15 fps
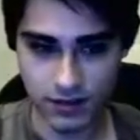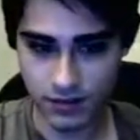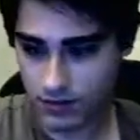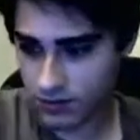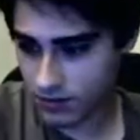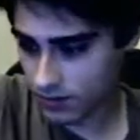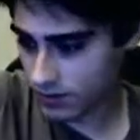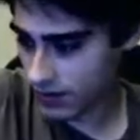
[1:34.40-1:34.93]

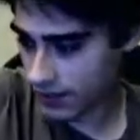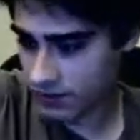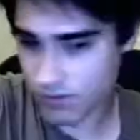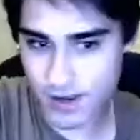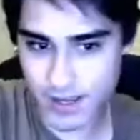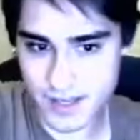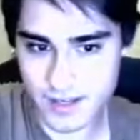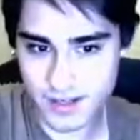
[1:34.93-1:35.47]

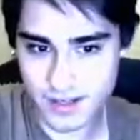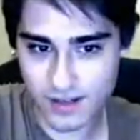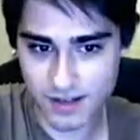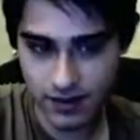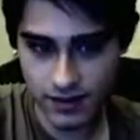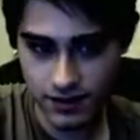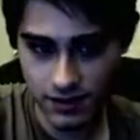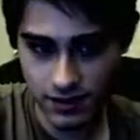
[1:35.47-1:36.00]
what...
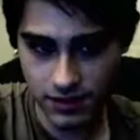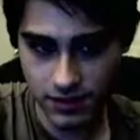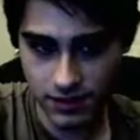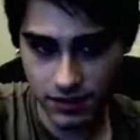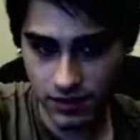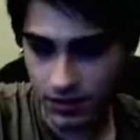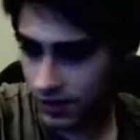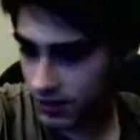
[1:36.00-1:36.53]

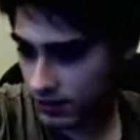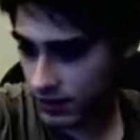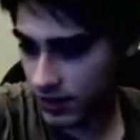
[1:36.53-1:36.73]
Okay,